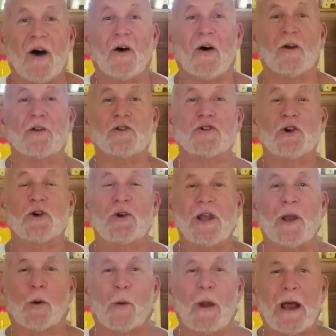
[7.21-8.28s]
on a
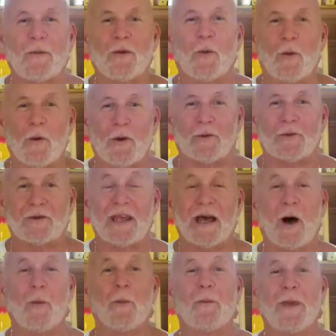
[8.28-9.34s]
journey around the world to
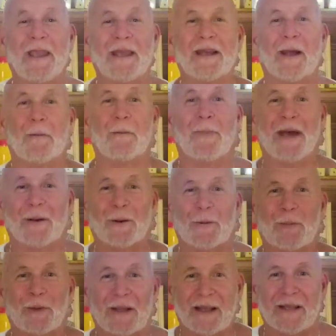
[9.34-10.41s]
help make it a better
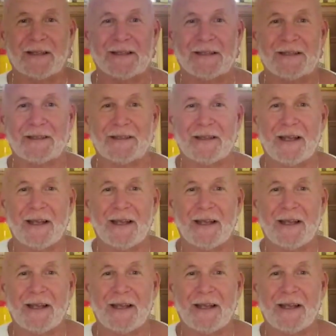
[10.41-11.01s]
place.